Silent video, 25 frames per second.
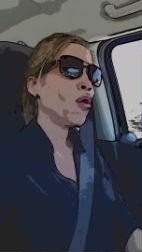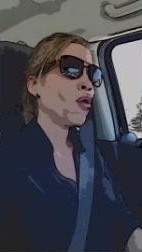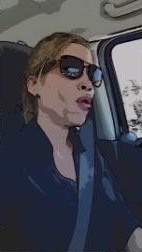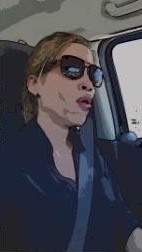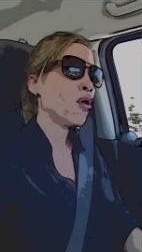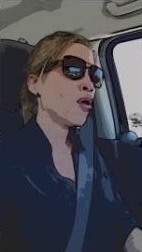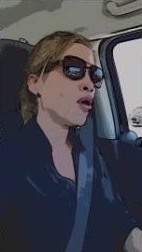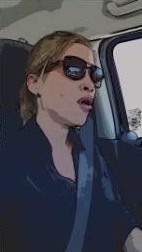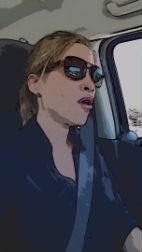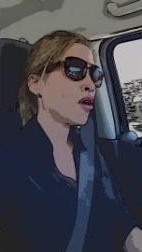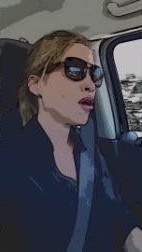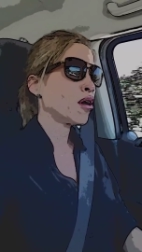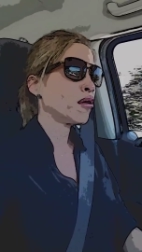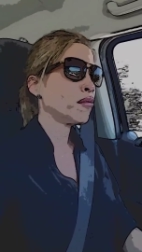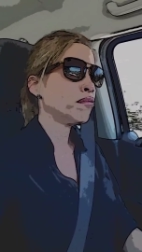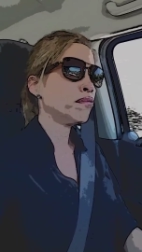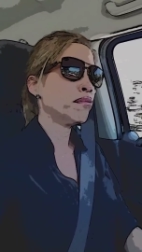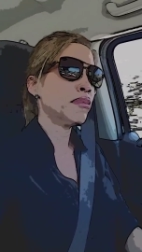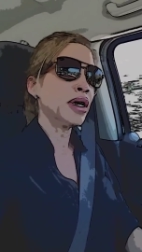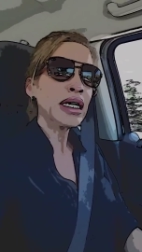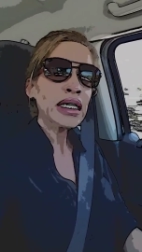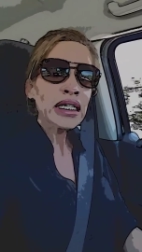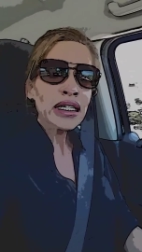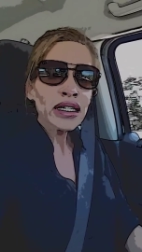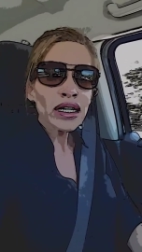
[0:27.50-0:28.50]
or
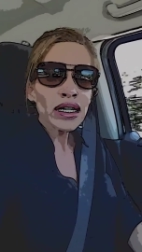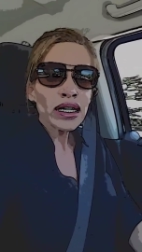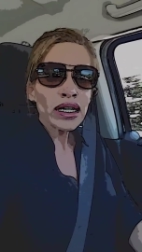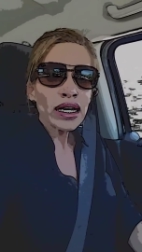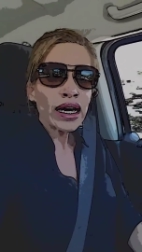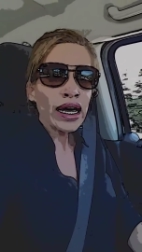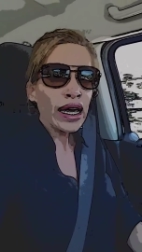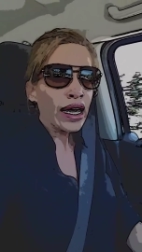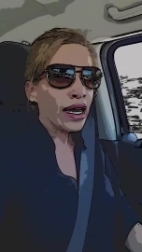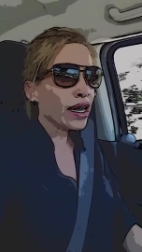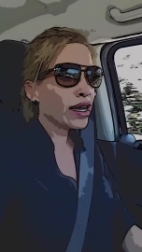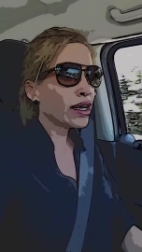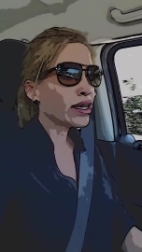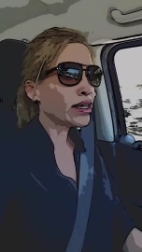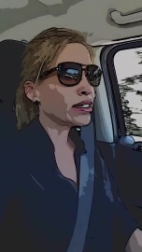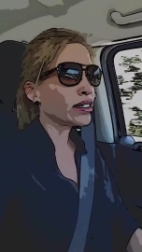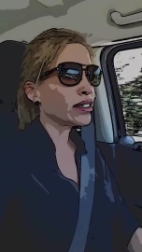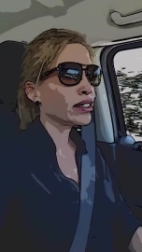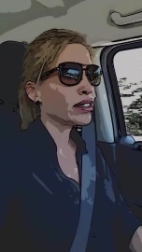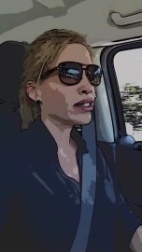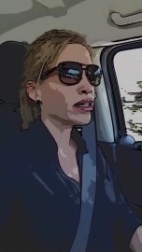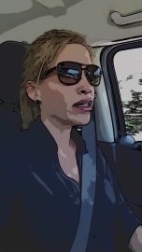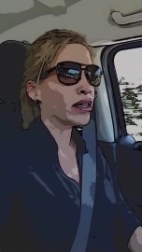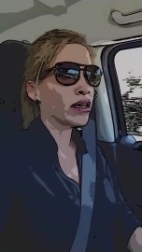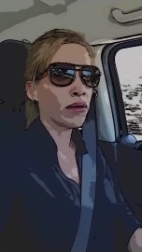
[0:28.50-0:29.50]
muscle
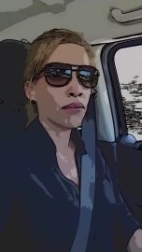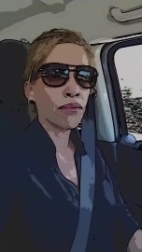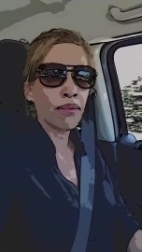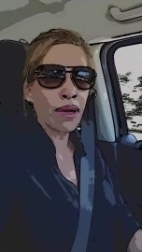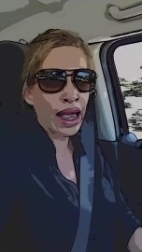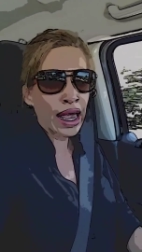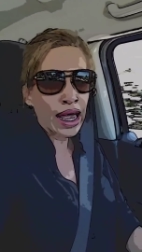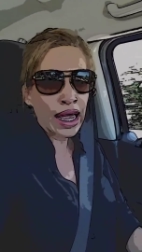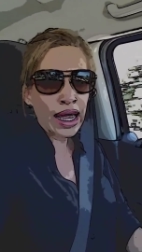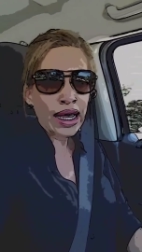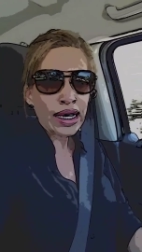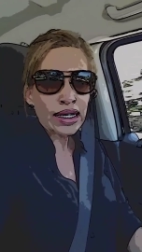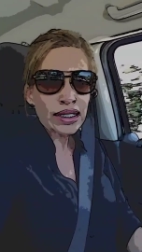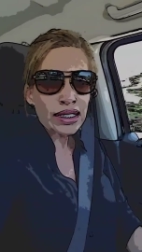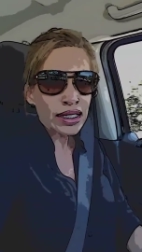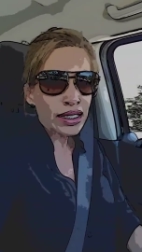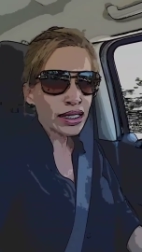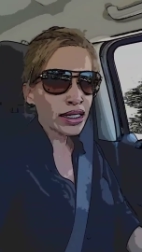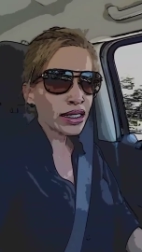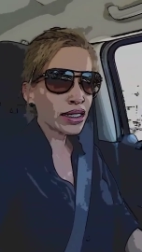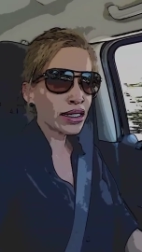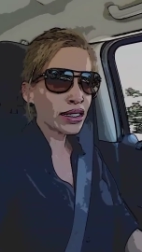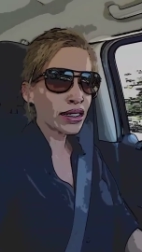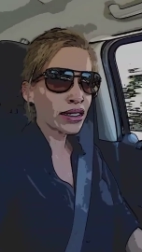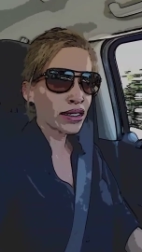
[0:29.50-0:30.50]
aches,
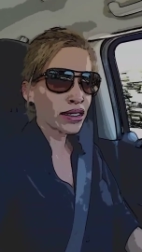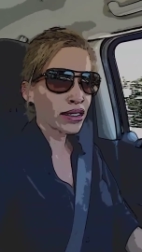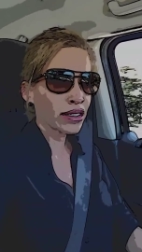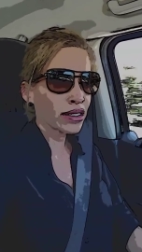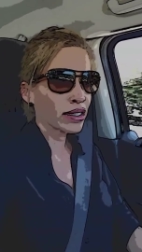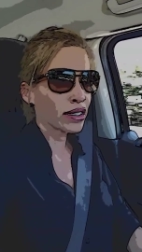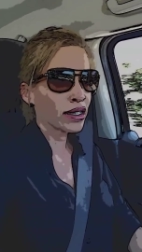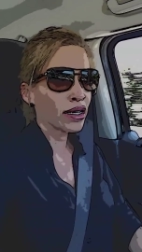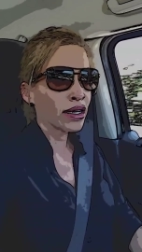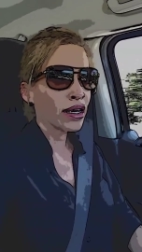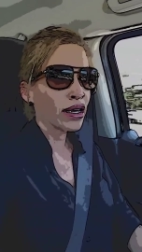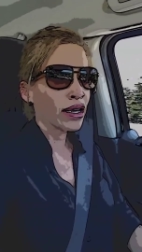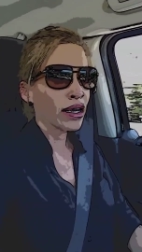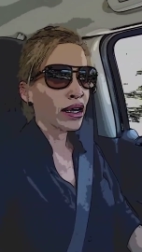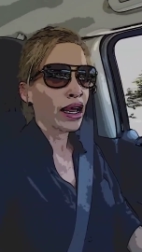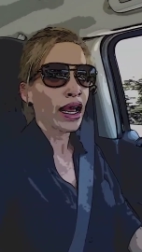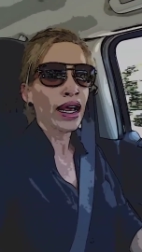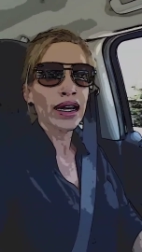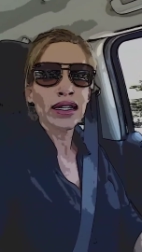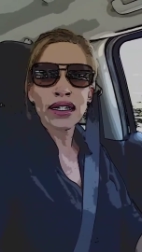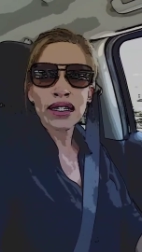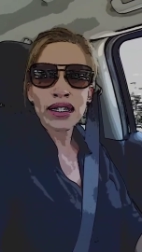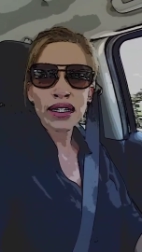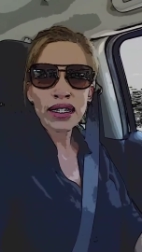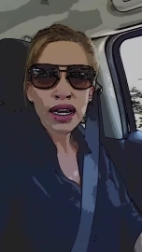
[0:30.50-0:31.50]
pains,
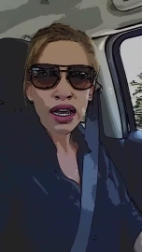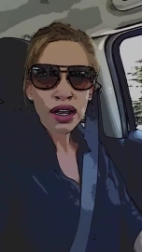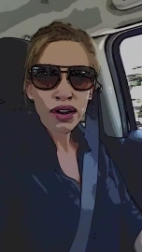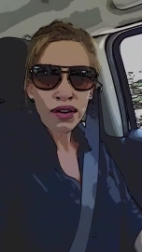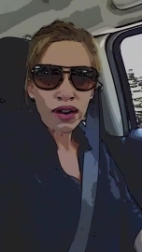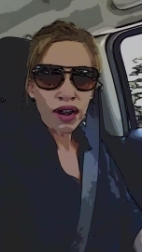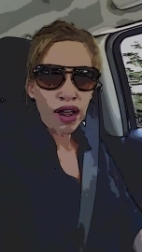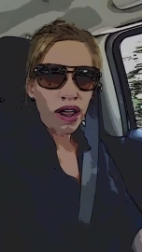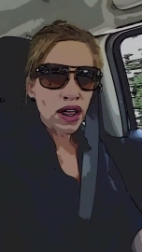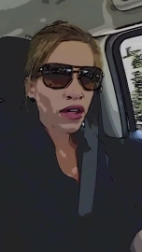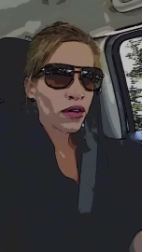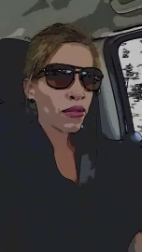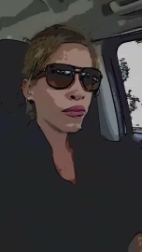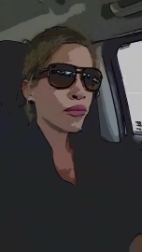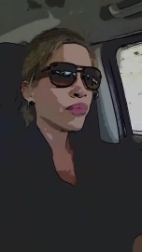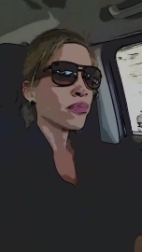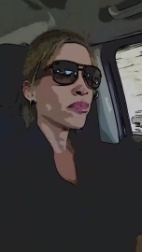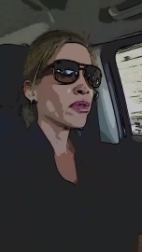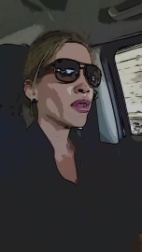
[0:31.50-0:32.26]
etc.